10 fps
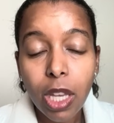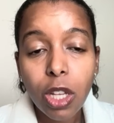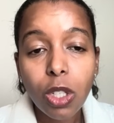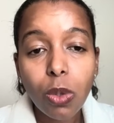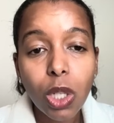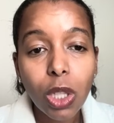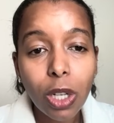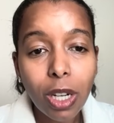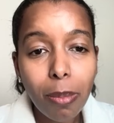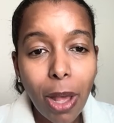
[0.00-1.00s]
So, to
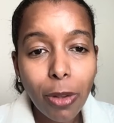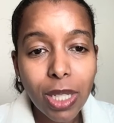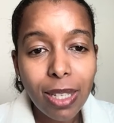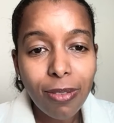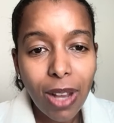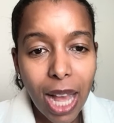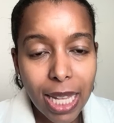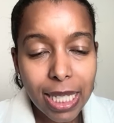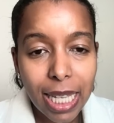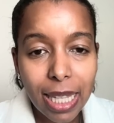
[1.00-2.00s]
learn about
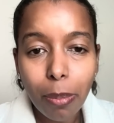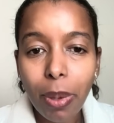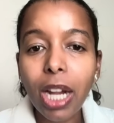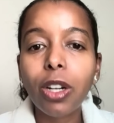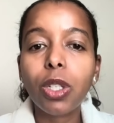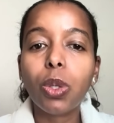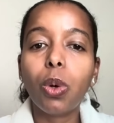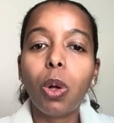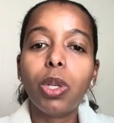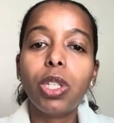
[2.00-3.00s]
T-VASI, the parent
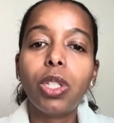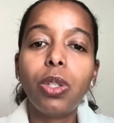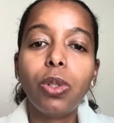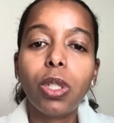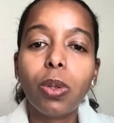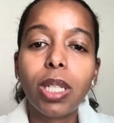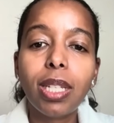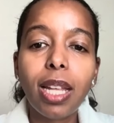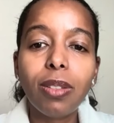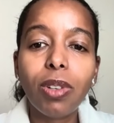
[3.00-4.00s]
tool, which is used to
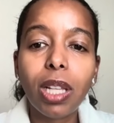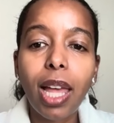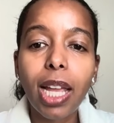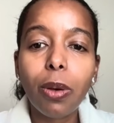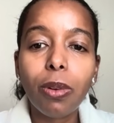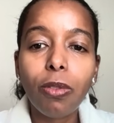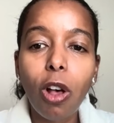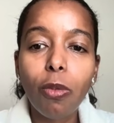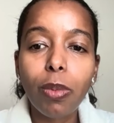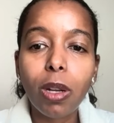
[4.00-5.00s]
assess vitiligo
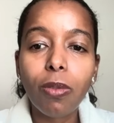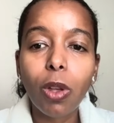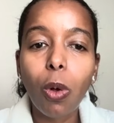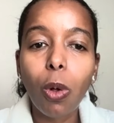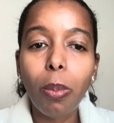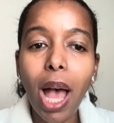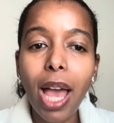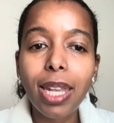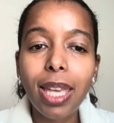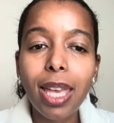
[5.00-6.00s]
involvement of the whole
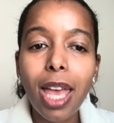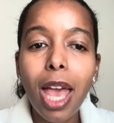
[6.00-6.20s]
body,